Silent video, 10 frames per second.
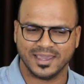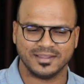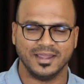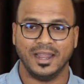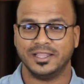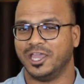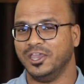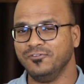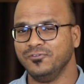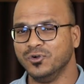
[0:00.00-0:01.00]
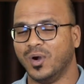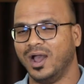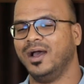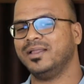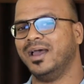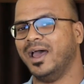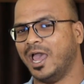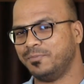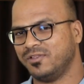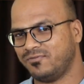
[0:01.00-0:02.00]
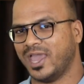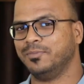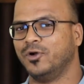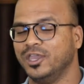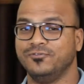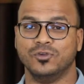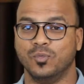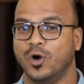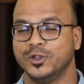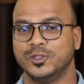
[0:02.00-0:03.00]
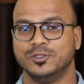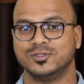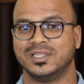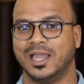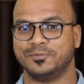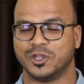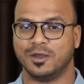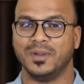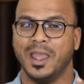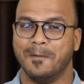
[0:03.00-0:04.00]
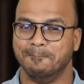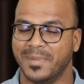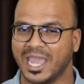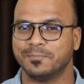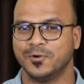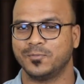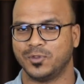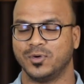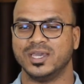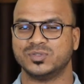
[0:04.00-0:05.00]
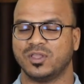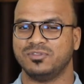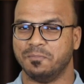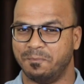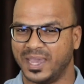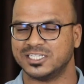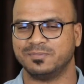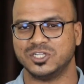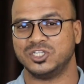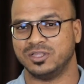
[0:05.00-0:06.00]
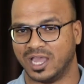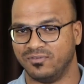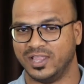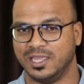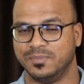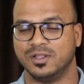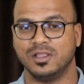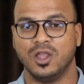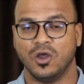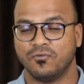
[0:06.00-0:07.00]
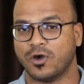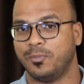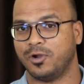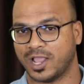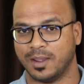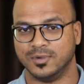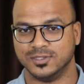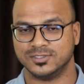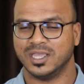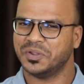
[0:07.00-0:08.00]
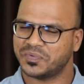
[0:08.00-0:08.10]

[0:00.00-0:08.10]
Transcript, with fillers: it. Now if you are an Apple fanboy, if you want to use laptop, MacBook Pro is one of the best machine available for programmers.